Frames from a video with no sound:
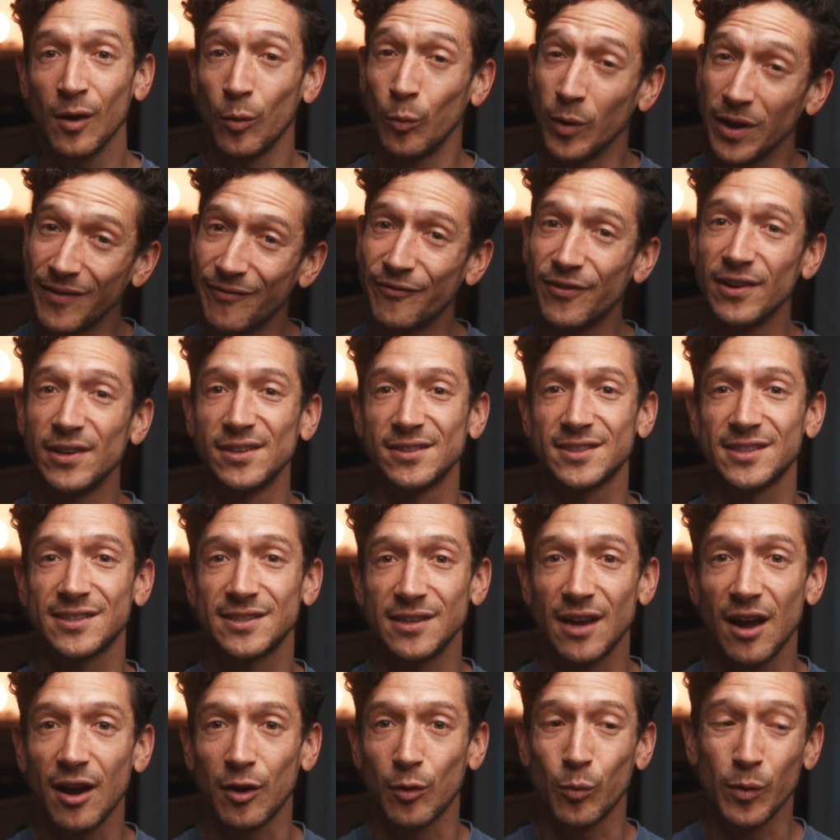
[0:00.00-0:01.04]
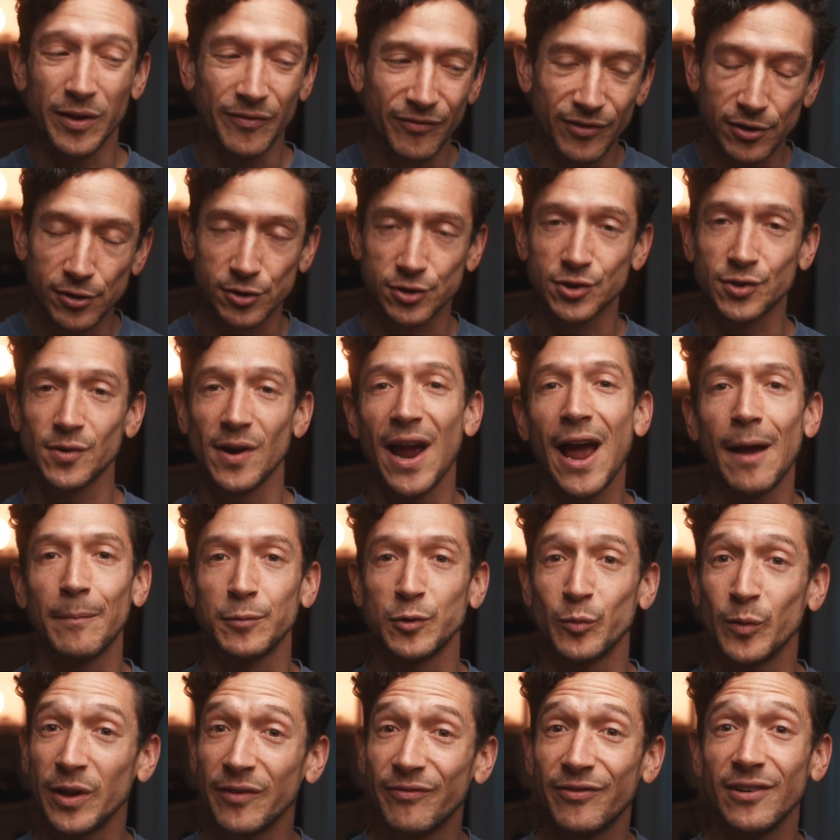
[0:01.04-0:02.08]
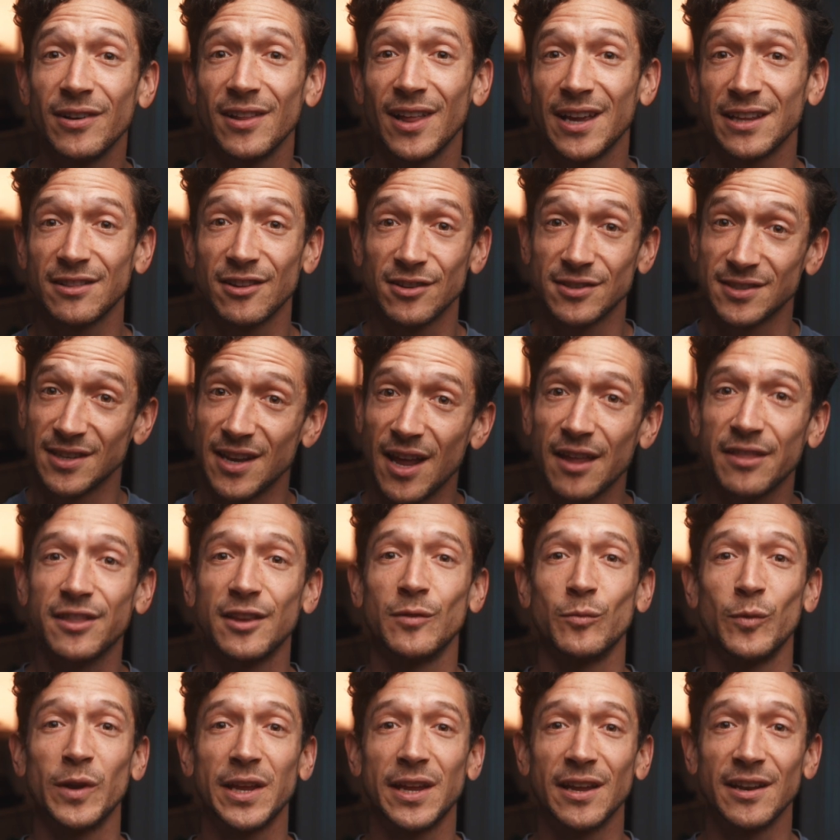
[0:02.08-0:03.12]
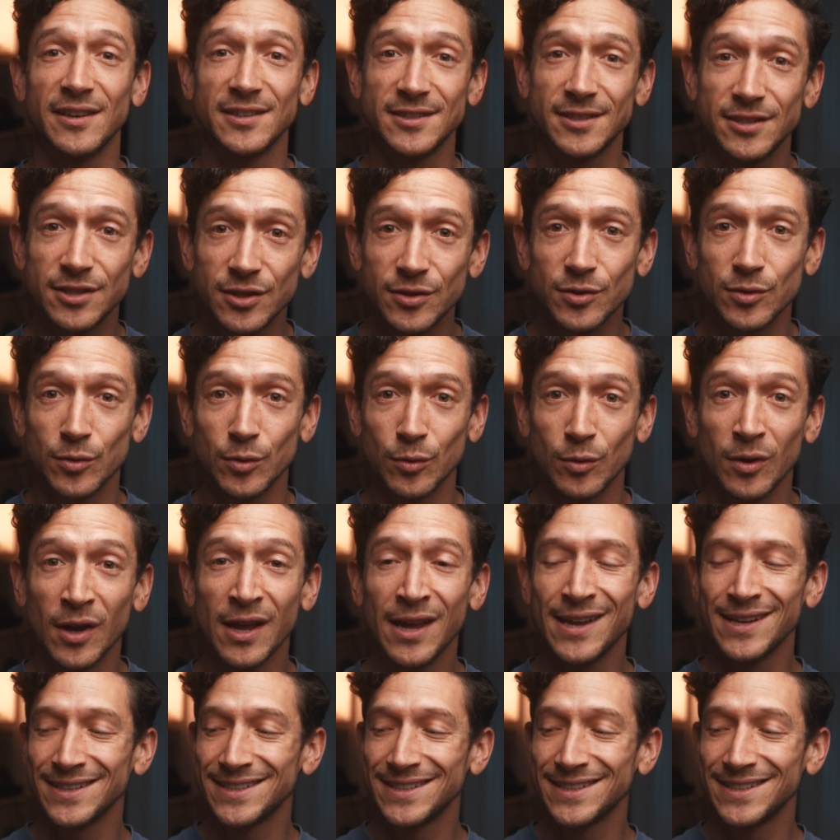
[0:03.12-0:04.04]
we feel stuck, we feel trapped, we feel like there's nothing we can do